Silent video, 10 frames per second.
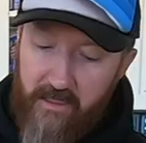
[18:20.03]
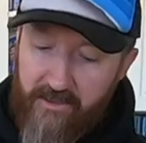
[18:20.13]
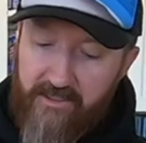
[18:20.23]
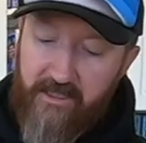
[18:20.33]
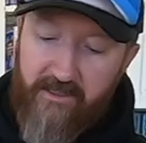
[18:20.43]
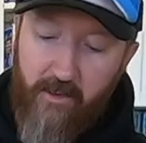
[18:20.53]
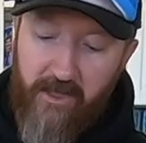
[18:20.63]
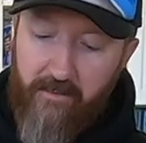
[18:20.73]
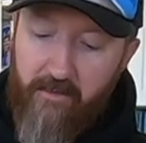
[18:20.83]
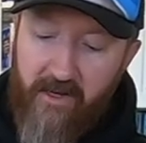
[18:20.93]
This is a
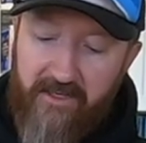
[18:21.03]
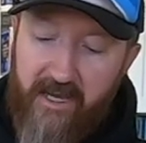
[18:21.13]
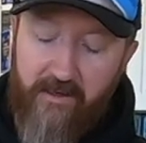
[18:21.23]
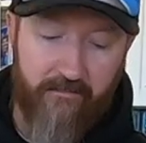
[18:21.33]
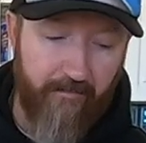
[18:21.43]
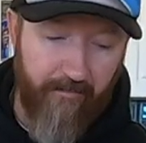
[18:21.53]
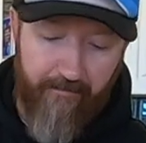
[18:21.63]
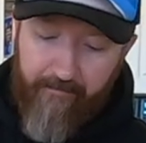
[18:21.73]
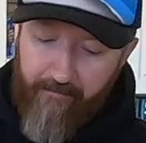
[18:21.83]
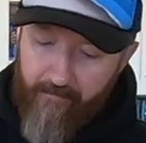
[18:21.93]
23 by 10.
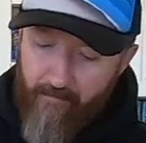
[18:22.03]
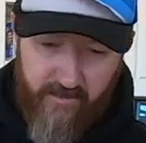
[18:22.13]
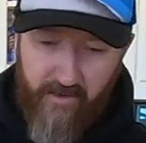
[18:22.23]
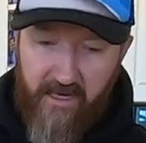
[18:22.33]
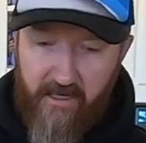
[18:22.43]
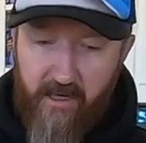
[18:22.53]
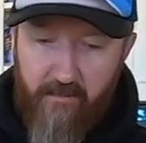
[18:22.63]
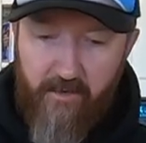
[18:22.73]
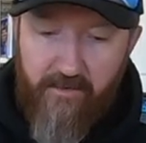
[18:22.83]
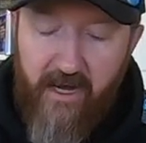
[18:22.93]
So we got a
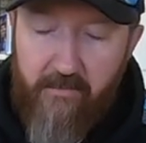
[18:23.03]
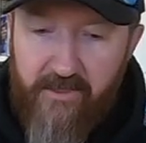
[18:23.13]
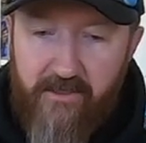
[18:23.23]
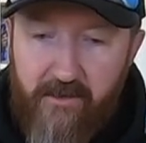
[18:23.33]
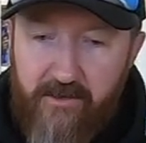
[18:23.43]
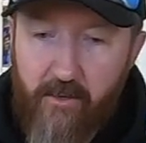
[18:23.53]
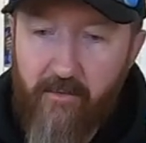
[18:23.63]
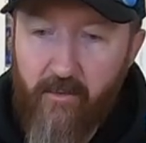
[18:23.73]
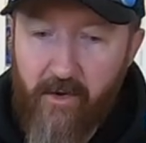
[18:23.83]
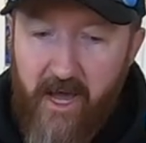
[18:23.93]
couple options here,
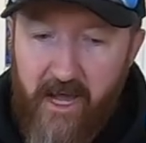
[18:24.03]
24.9,